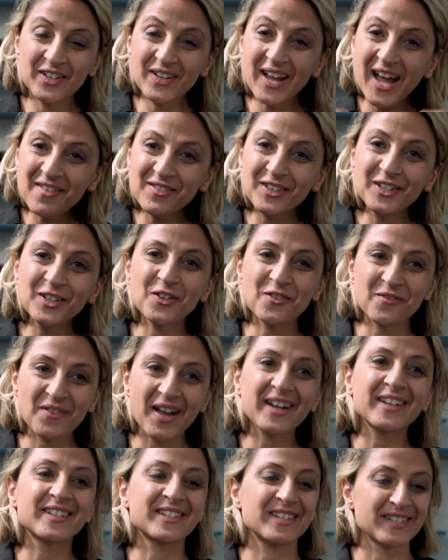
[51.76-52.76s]
you have a lot of
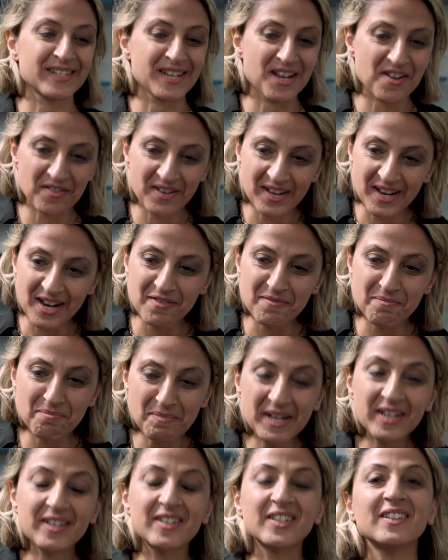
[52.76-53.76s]
actors, and I
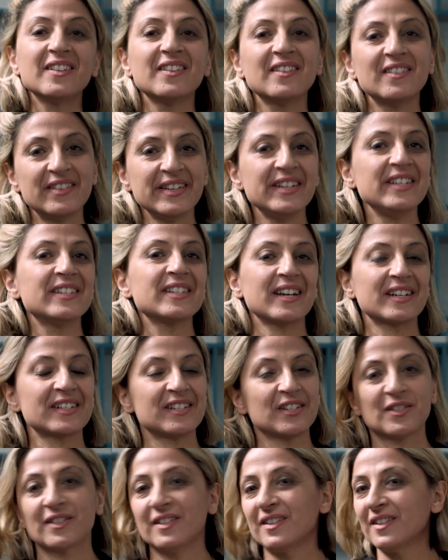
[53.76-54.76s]
meet these
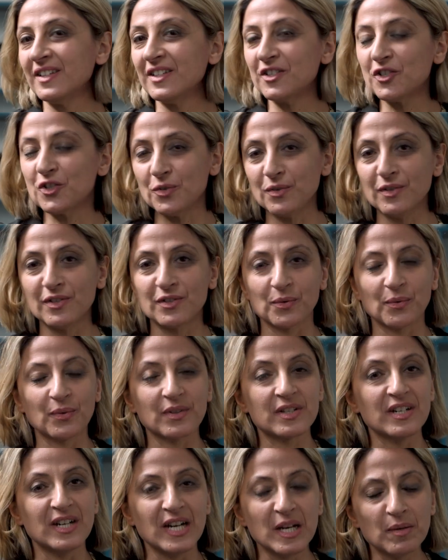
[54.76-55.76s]
actors, these students all
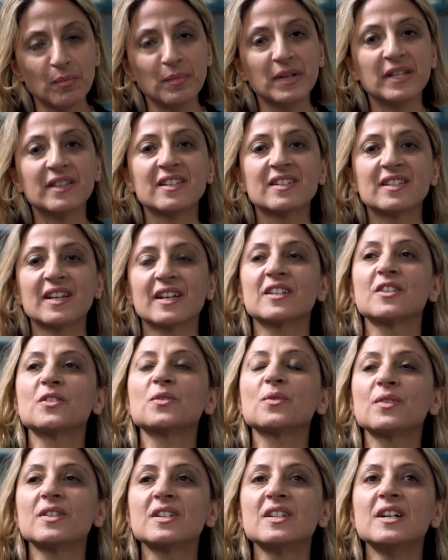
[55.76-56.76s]
the time, I meet these actors
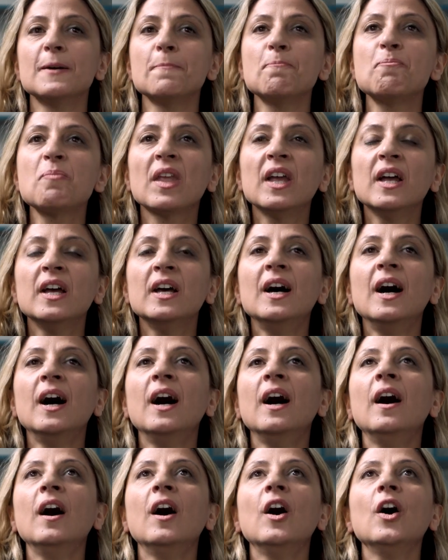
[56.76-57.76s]
all the time,
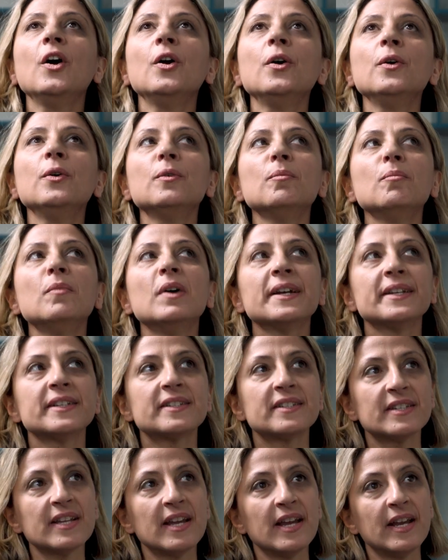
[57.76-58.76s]
who might
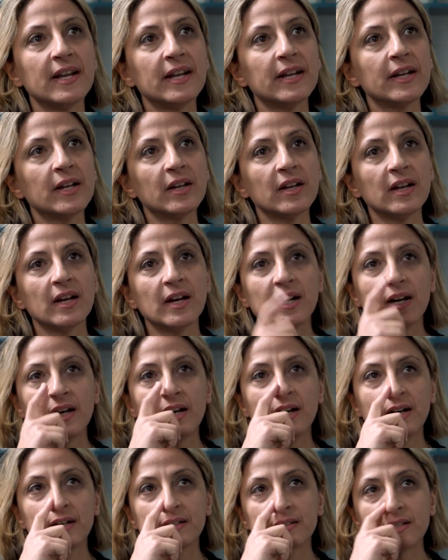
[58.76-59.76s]
say,
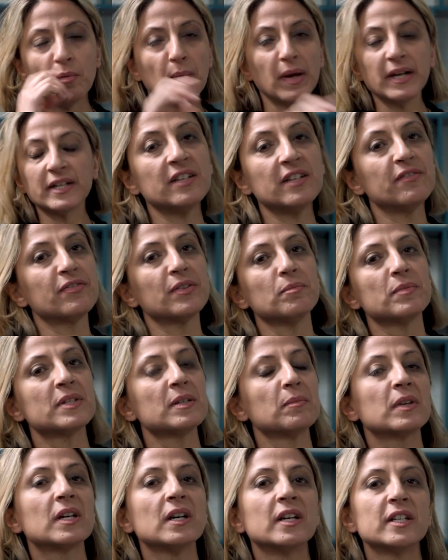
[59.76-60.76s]
so I give them
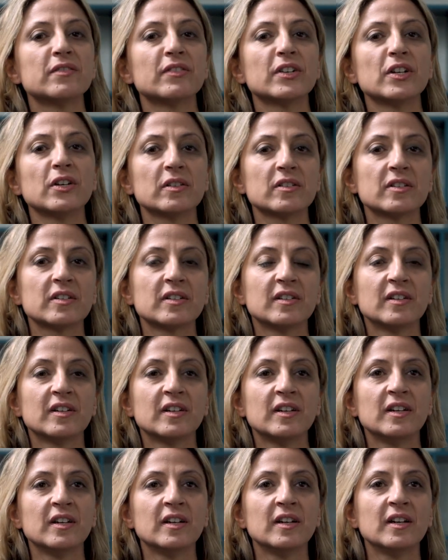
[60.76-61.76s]
some kind of a note.
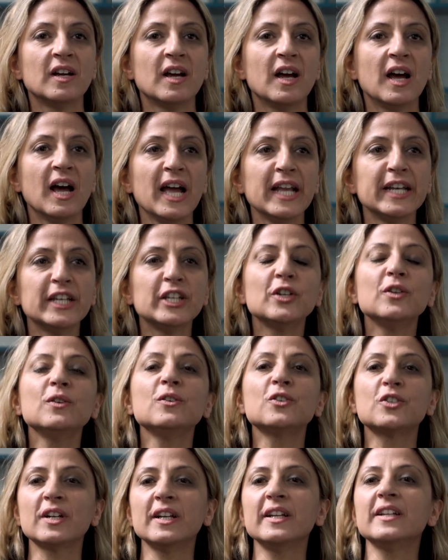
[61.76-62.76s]
And
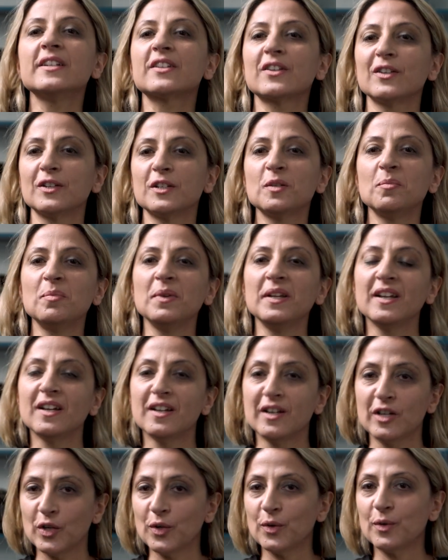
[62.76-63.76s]
usually it's going to be a
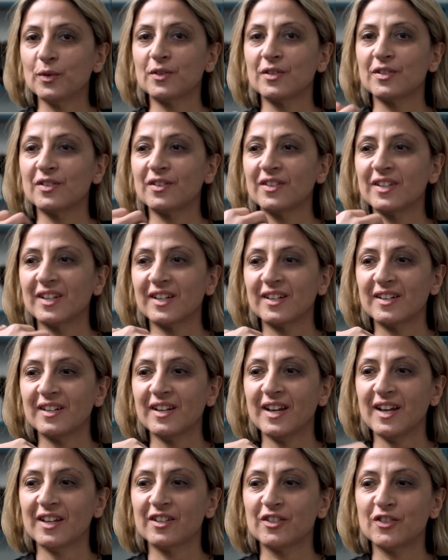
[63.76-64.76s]
note that
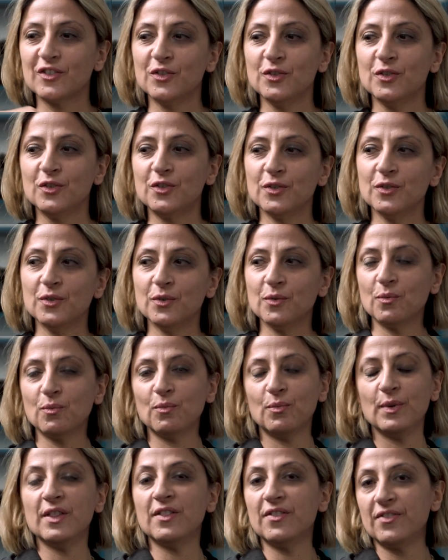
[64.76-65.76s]
has to do
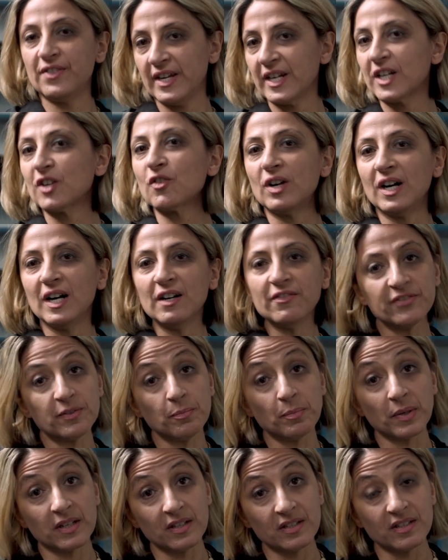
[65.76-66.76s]
with their
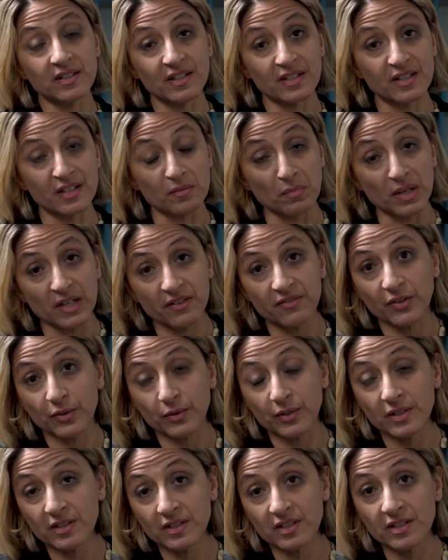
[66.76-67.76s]
craft, because this is my
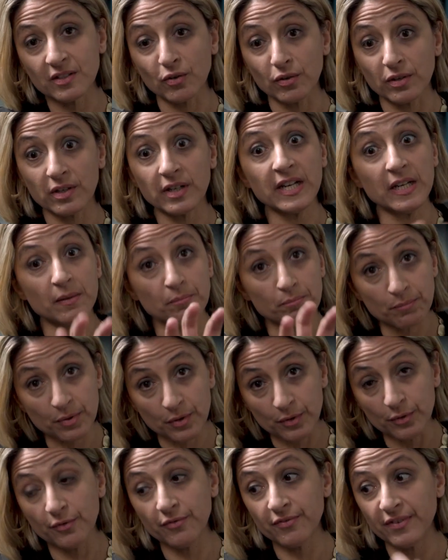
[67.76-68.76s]
focus on
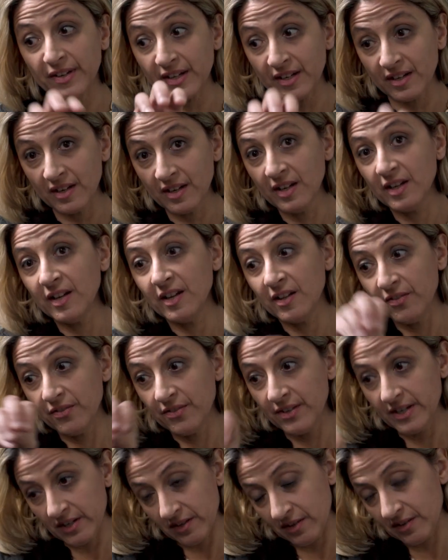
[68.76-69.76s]
improving
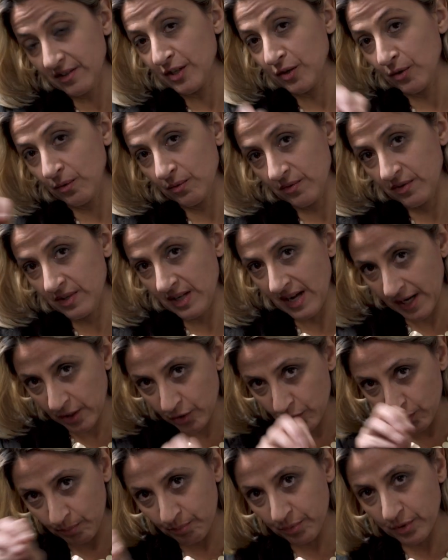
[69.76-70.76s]
their, you know, the actual